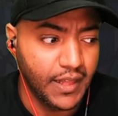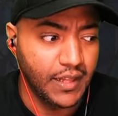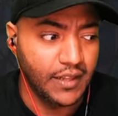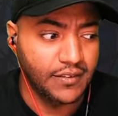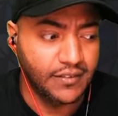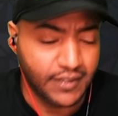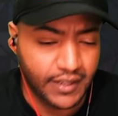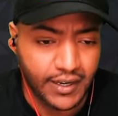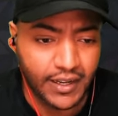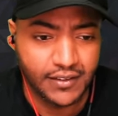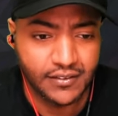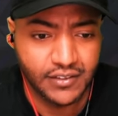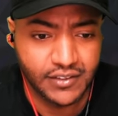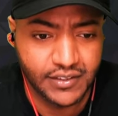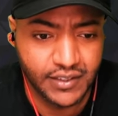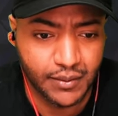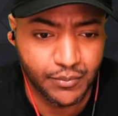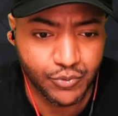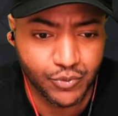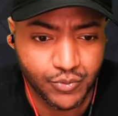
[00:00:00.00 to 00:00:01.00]
it's another
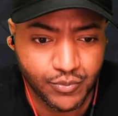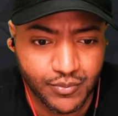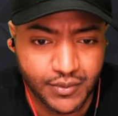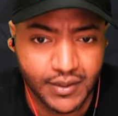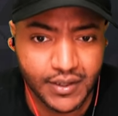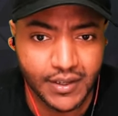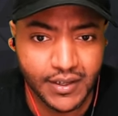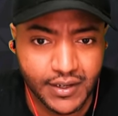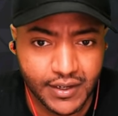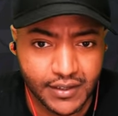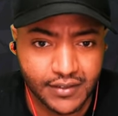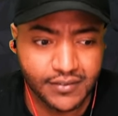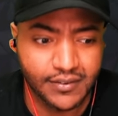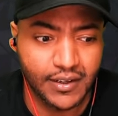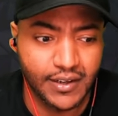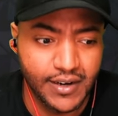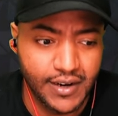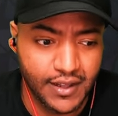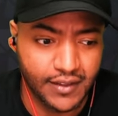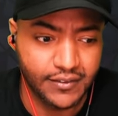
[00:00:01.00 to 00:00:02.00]
W. It is
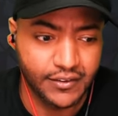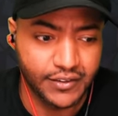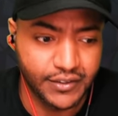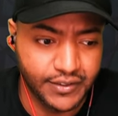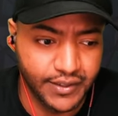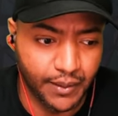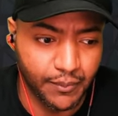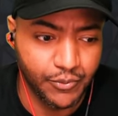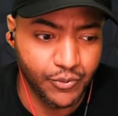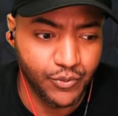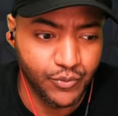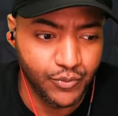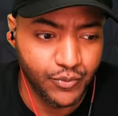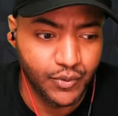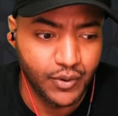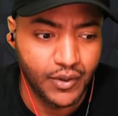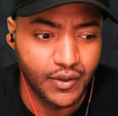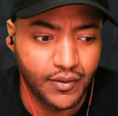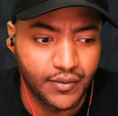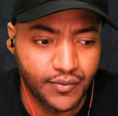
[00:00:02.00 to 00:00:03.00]
another W
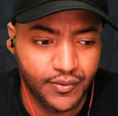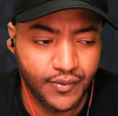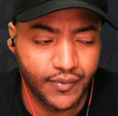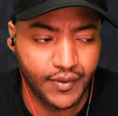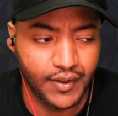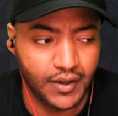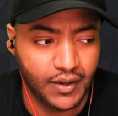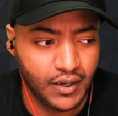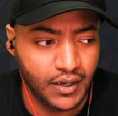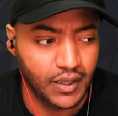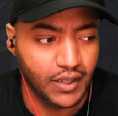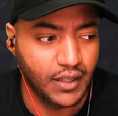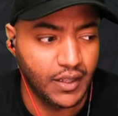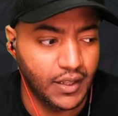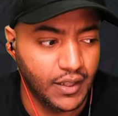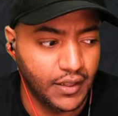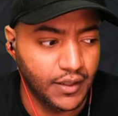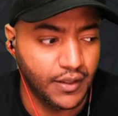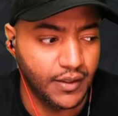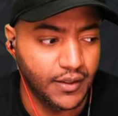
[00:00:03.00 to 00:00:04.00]
for
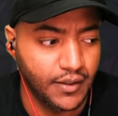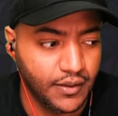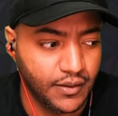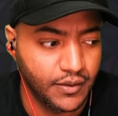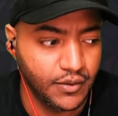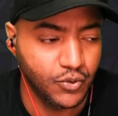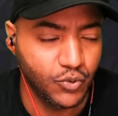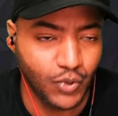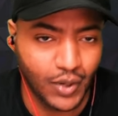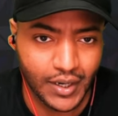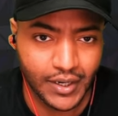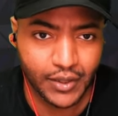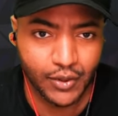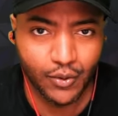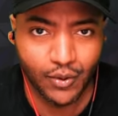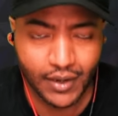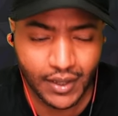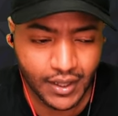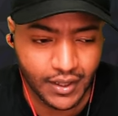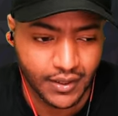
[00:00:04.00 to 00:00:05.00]
uh,
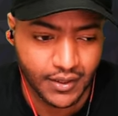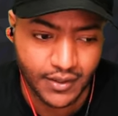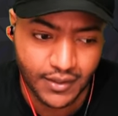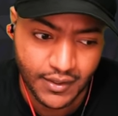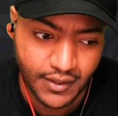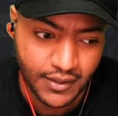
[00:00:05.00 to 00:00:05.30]
Guardiola.